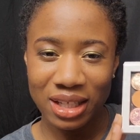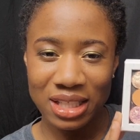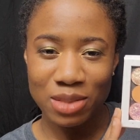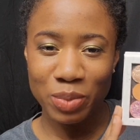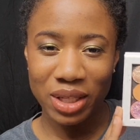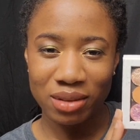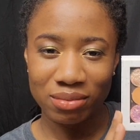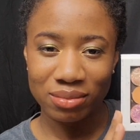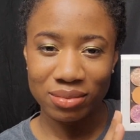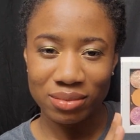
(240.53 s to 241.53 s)
it's
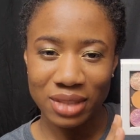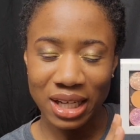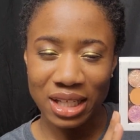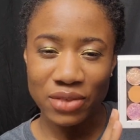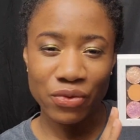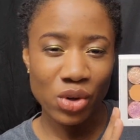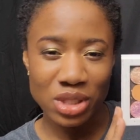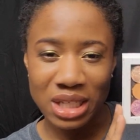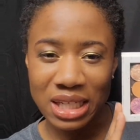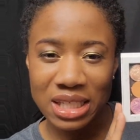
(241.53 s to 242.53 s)
been, I guess,
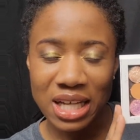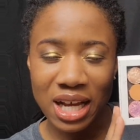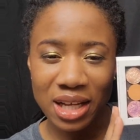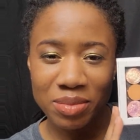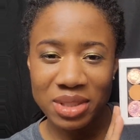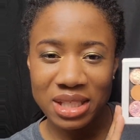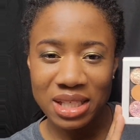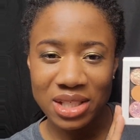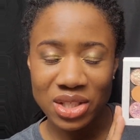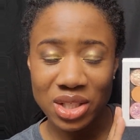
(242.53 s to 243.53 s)
frozen in time
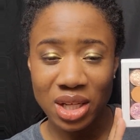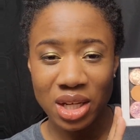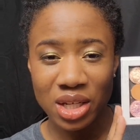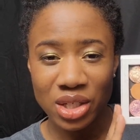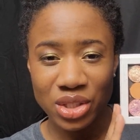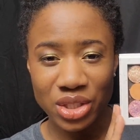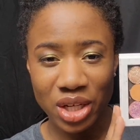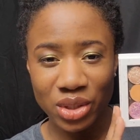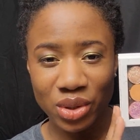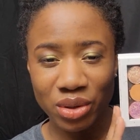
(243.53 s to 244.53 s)
since
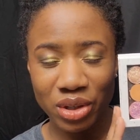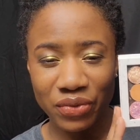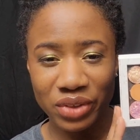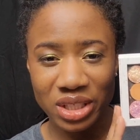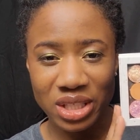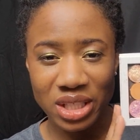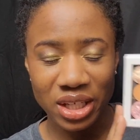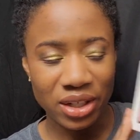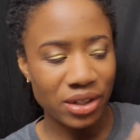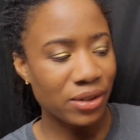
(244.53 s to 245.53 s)
January of this
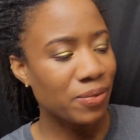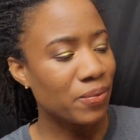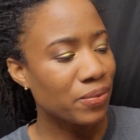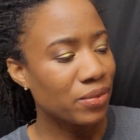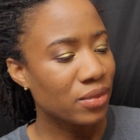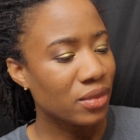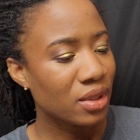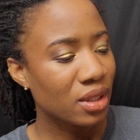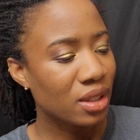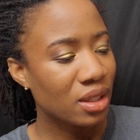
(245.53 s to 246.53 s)
year.
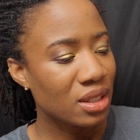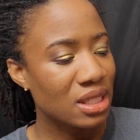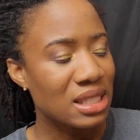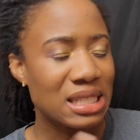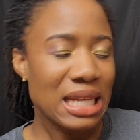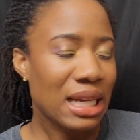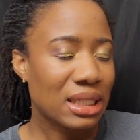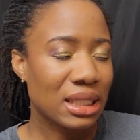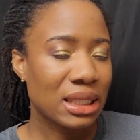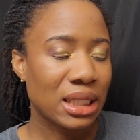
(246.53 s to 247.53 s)
Since
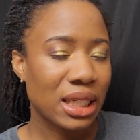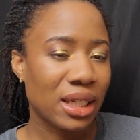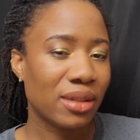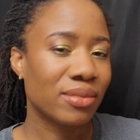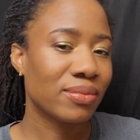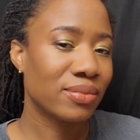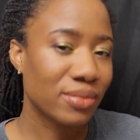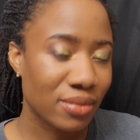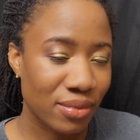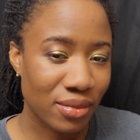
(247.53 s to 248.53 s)
technically
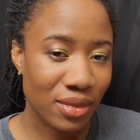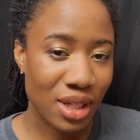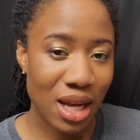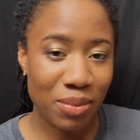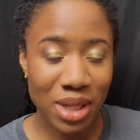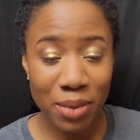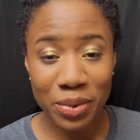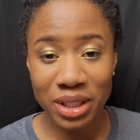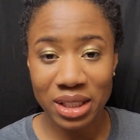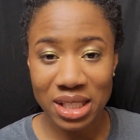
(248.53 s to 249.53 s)
I'm not
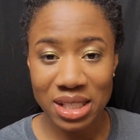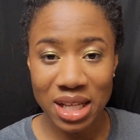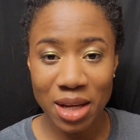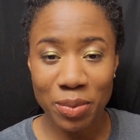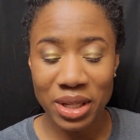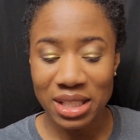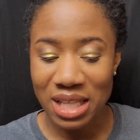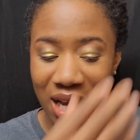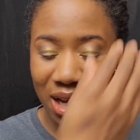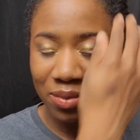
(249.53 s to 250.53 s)
putting this up in
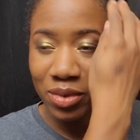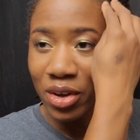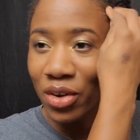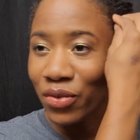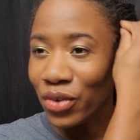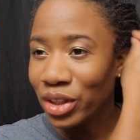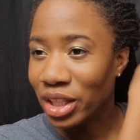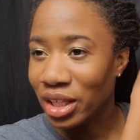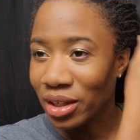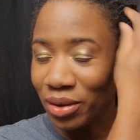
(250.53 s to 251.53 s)
time for
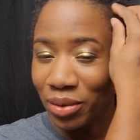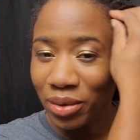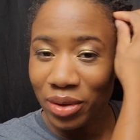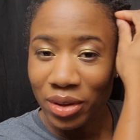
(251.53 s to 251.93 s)
the